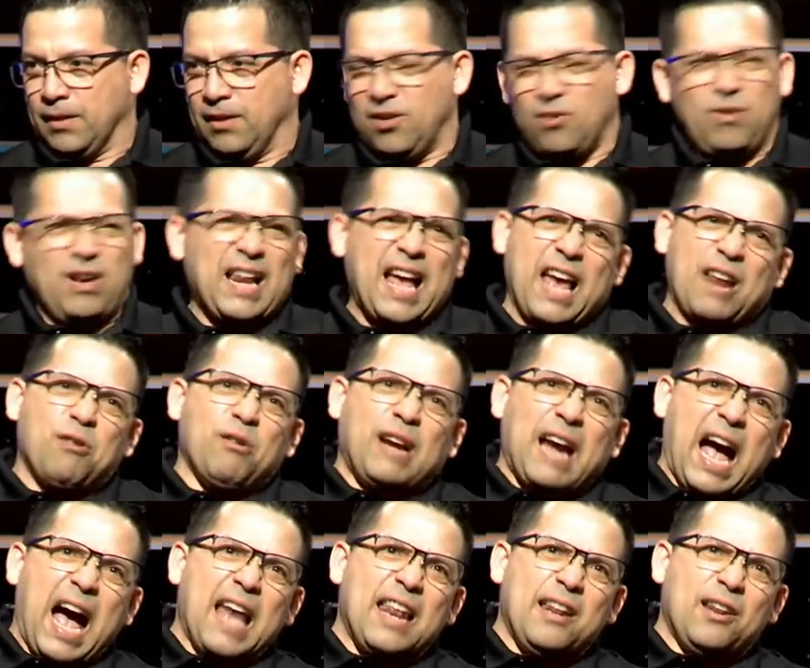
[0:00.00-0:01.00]
Well, I don't
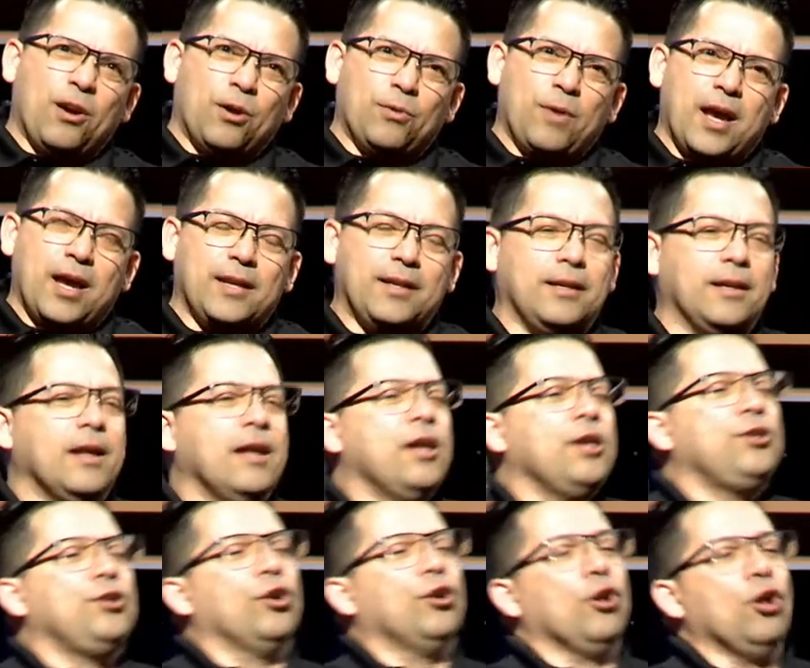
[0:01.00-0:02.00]
got it already.
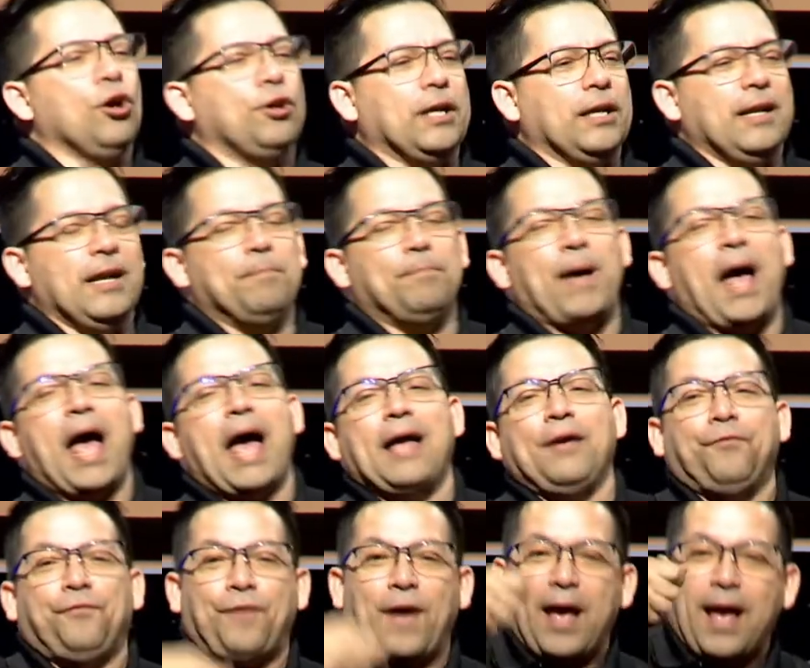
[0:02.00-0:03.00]
You're looking it by
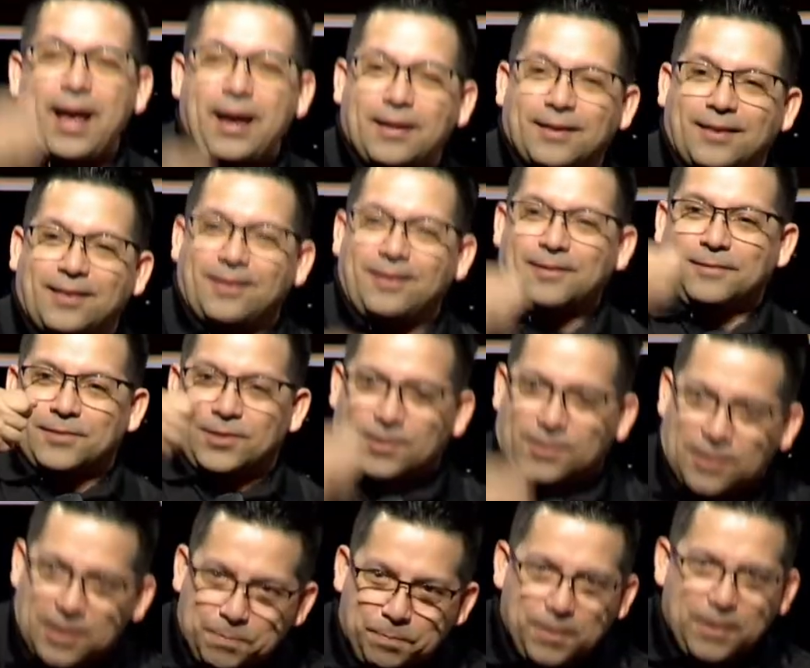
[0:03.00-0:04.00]
faith,
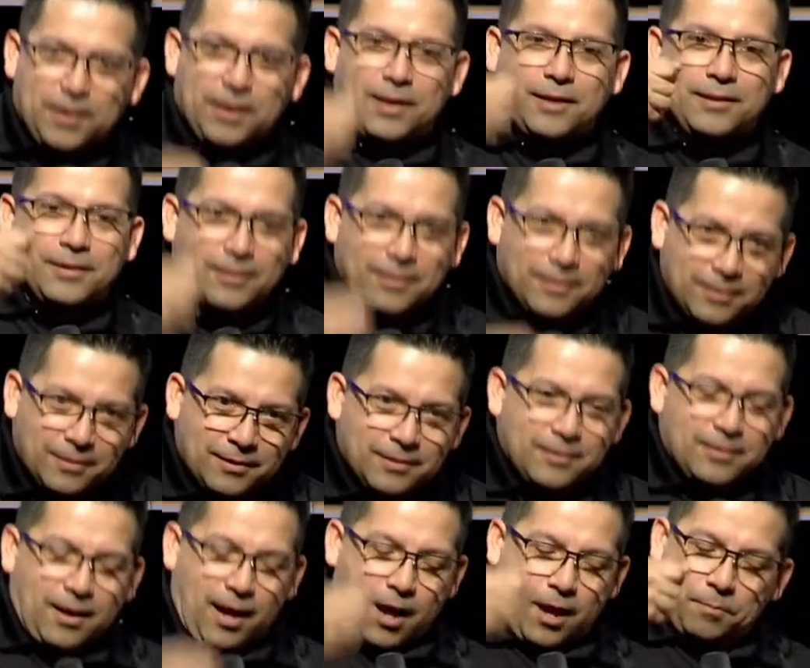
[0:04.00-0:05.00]
steeping it.
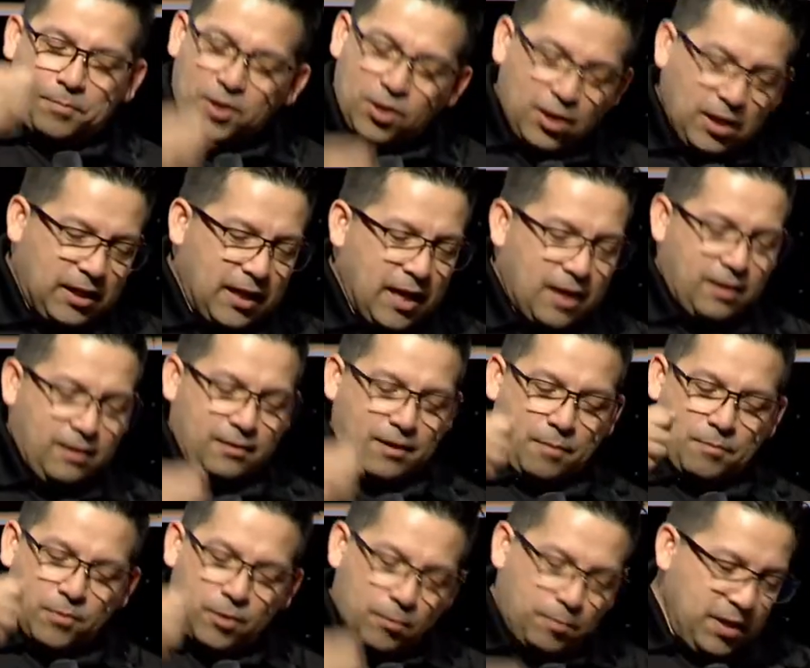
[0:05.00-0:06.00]
I'm going to get it. I'm
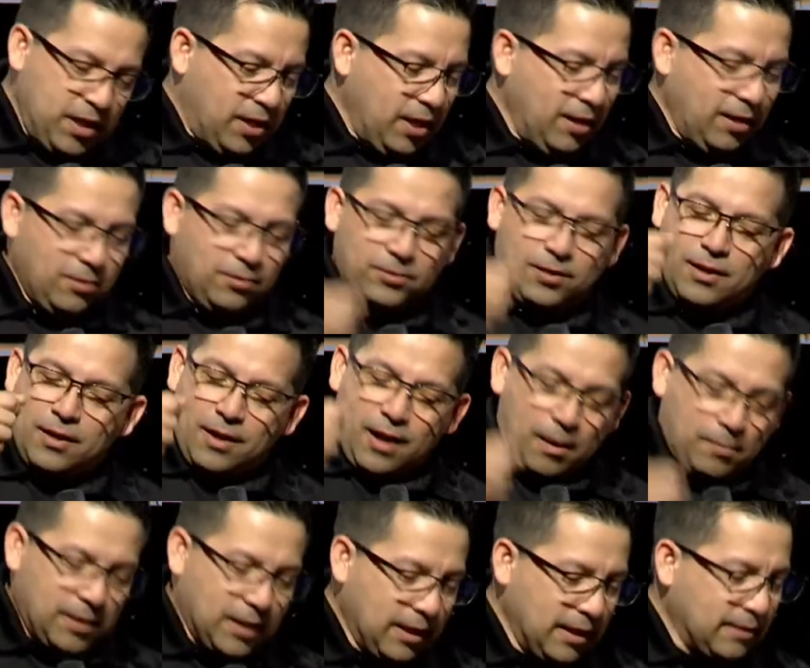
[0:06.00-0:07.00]
going to be healed. I'm
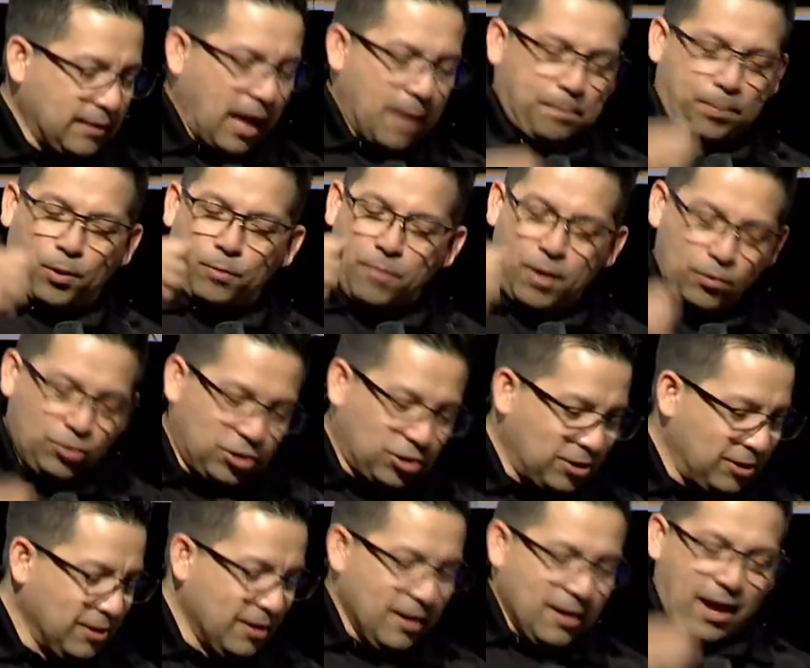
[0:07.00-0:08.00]
getting that
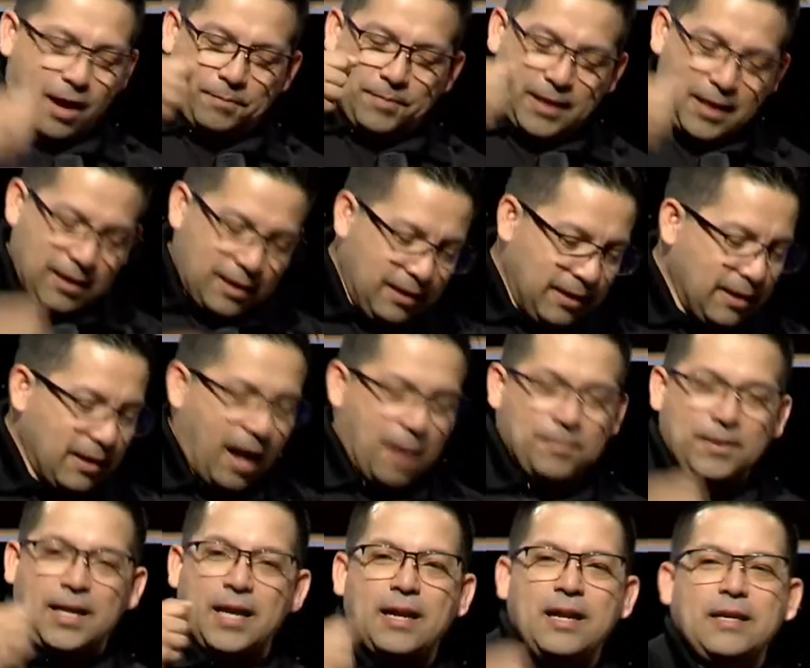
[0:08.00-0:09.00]
promotion. I'm getting it. I'm
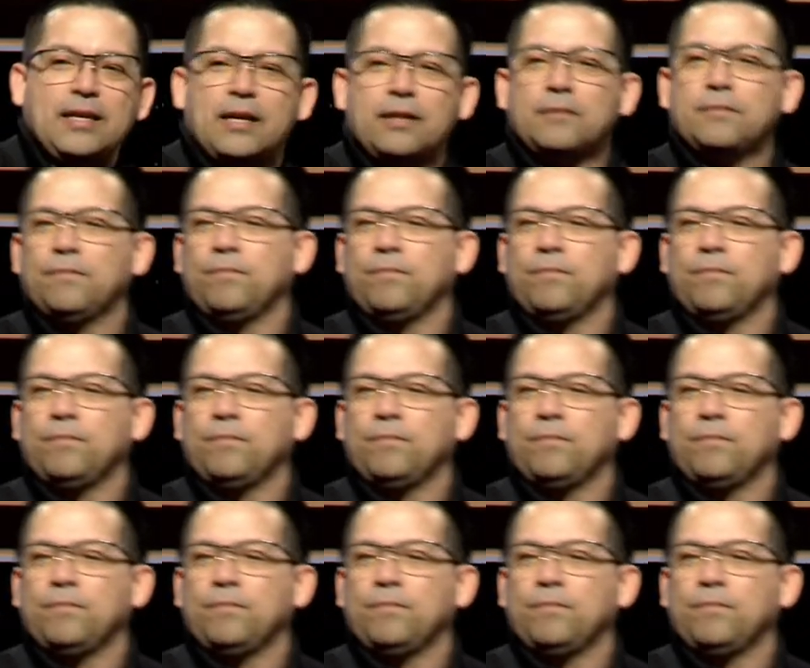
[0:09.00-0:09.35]
getting it.